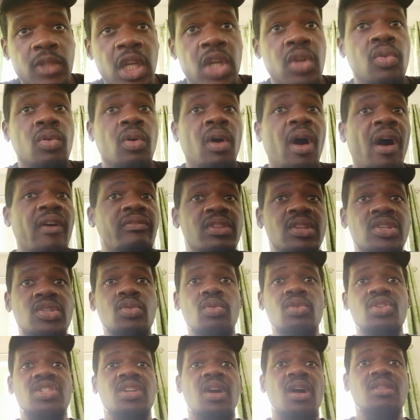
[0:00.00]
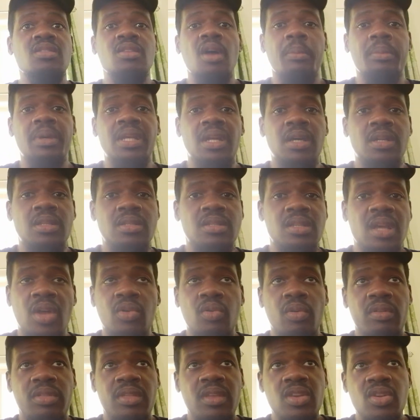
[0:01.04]
You don't have the social dominance. I
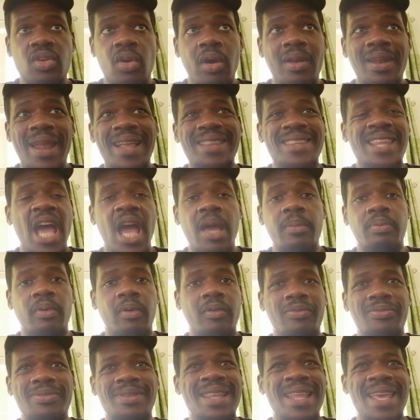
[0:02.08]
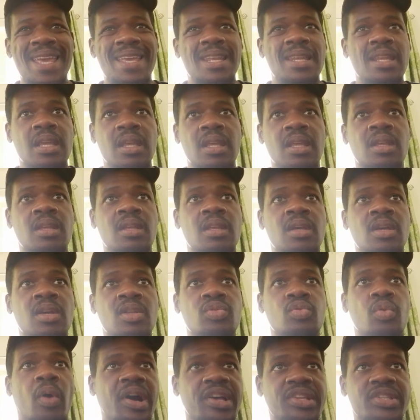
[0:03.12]
don't think you're that type of lady
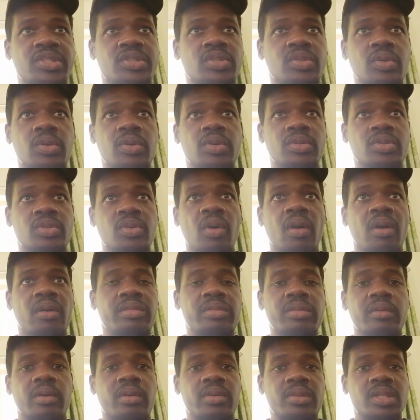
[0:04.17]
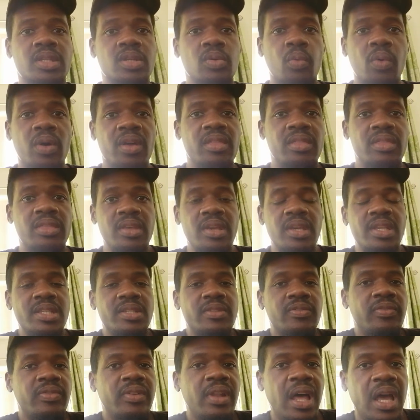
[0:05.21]
to assert your authority when
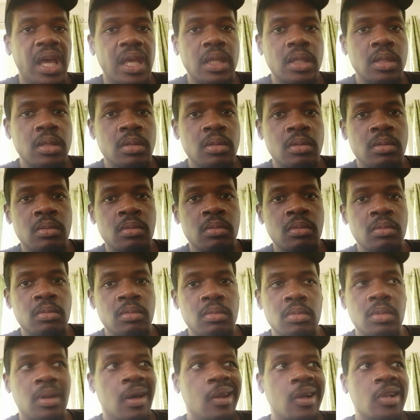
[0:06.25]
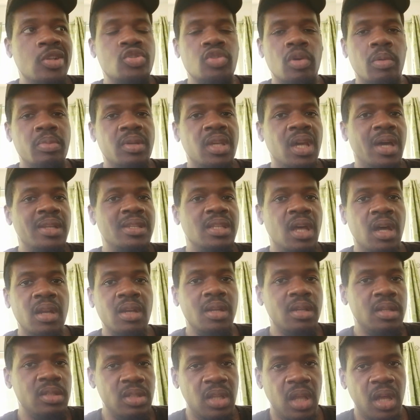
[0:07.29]
things fly. Donald Trump
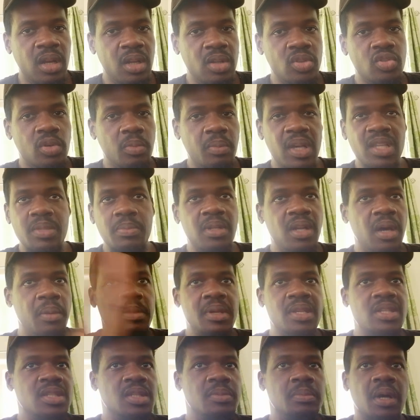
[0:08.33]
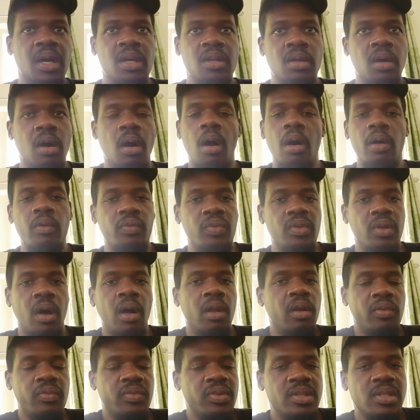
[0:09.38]
has been a busy man all
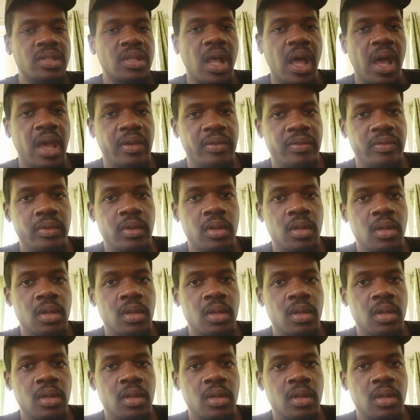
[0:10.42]
of his life.